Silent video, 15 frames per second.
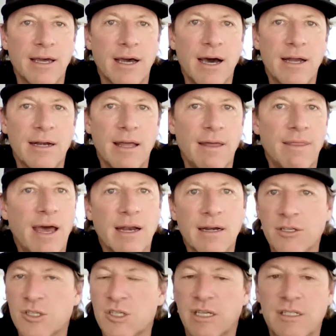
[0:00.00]
got and
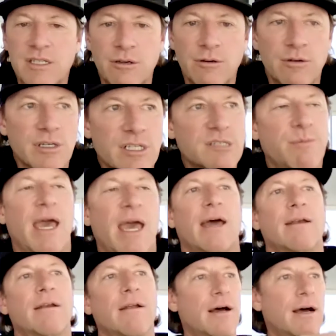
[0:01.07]
that just continued to expand.